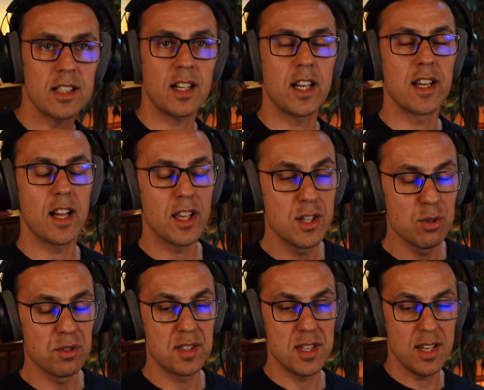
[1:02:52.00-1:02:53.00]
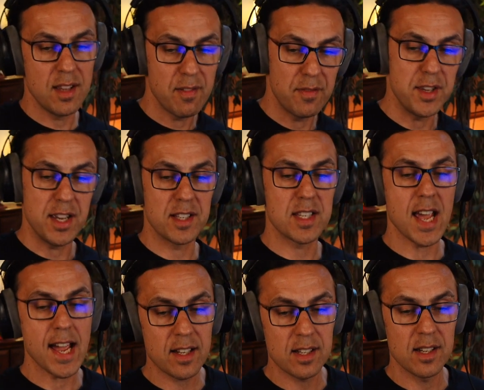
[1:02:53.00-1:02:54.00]
I used the
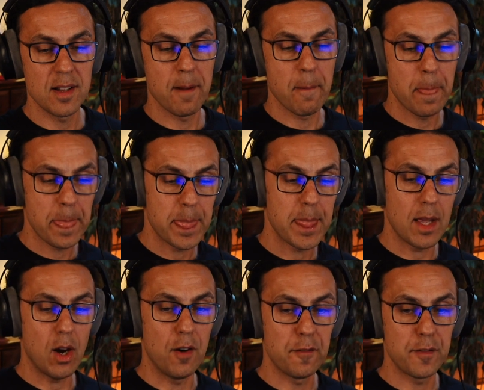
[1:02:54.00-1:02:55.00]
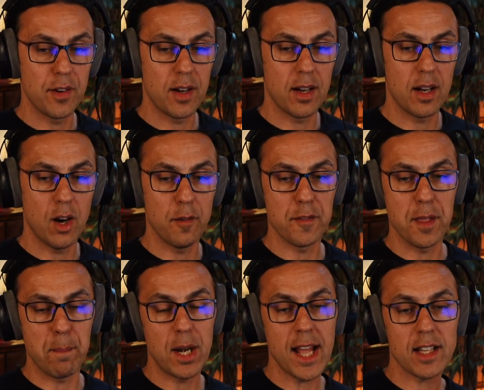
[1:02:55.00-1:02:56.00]
attack of
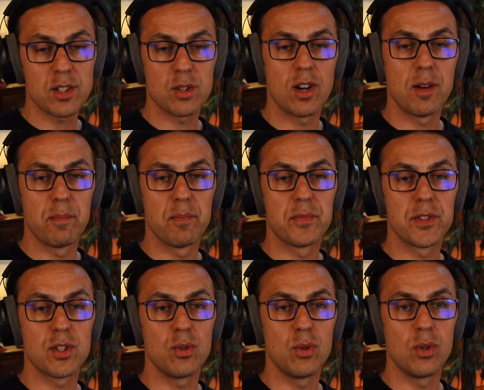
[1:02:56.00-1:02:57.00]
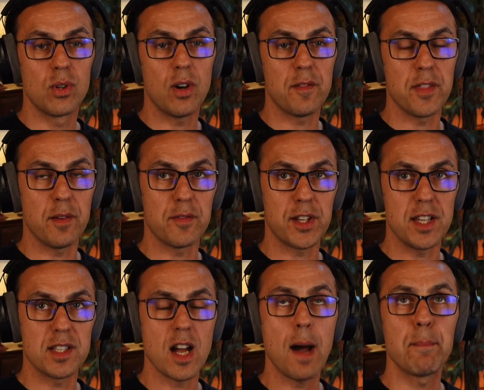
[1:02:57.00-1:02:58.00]
the plectrum of the
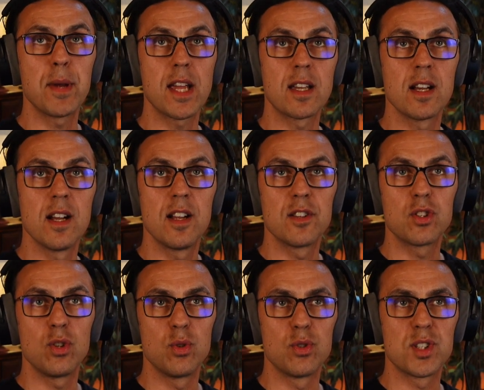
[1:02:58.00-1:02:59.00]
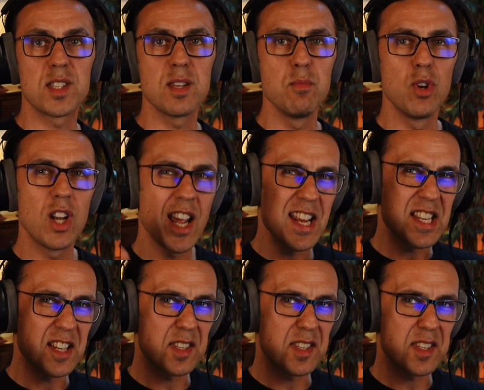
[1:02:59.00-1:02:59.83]
guitar pick to simulate a